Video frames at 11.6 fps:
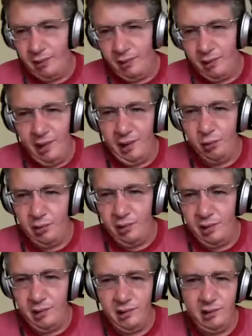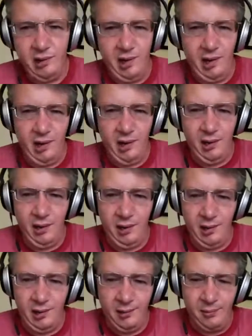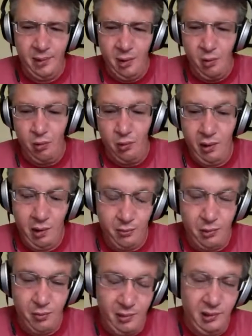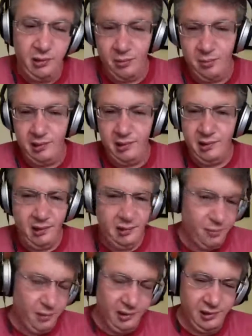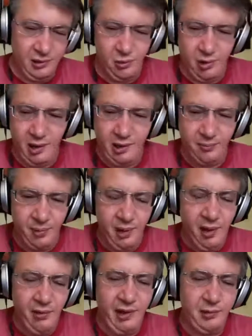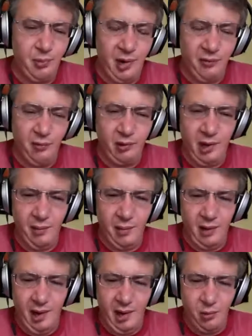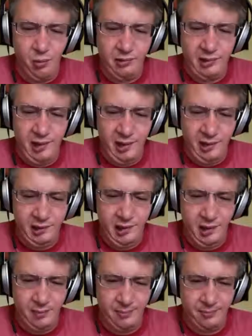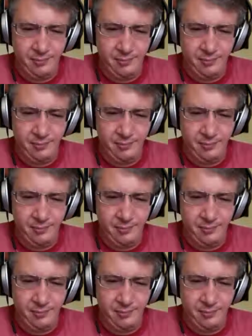connect with us, and we'll help you build your business as big as you would like. Thanks, Brian, for coming, and we'll see you next time.